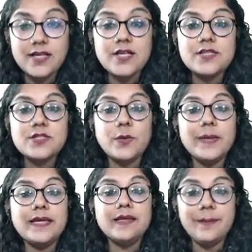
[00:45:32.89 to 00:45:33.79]
So here
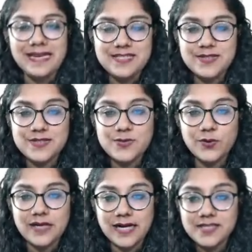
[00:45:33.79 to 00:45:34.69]
the balanced
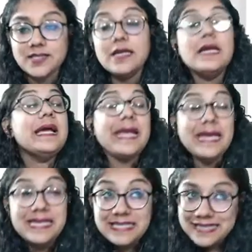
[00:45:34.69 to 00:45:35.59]
scorecard
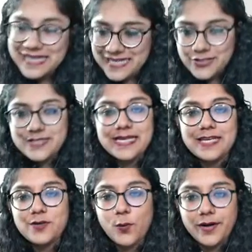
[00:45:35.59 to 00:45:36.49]
encourages the
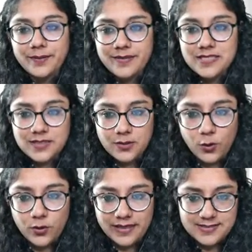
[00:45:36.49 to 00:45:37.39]
environment and the
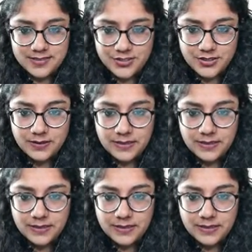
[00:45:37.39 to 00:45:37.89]
organization